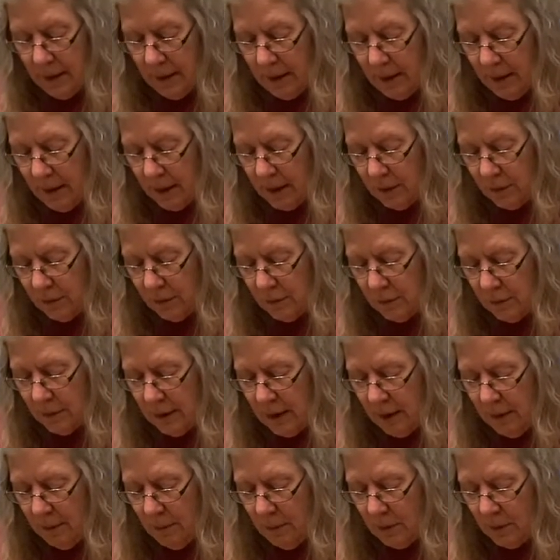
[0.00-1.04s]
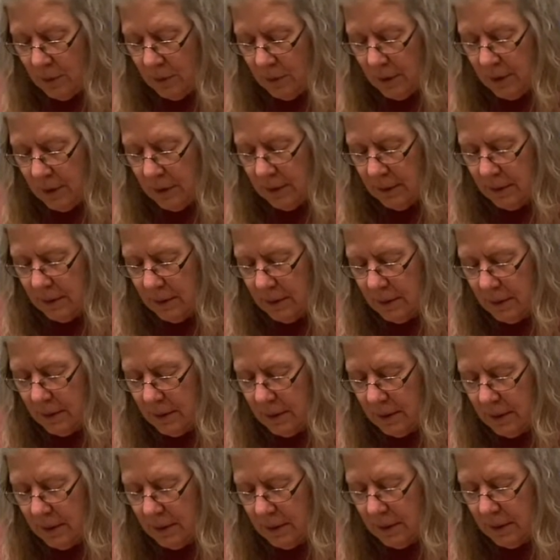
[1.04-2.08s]
and glue them on
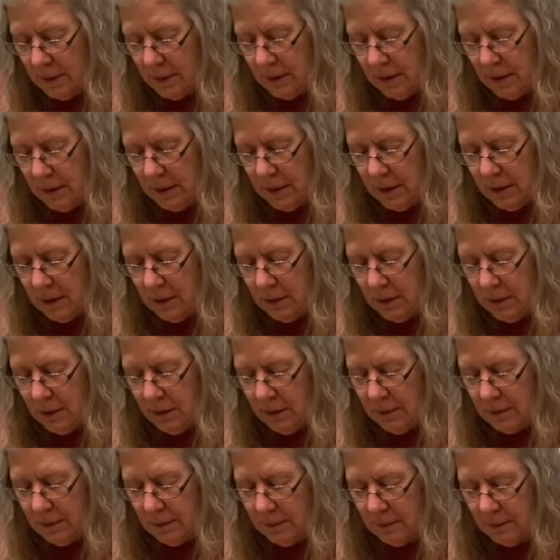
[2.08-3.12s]
here.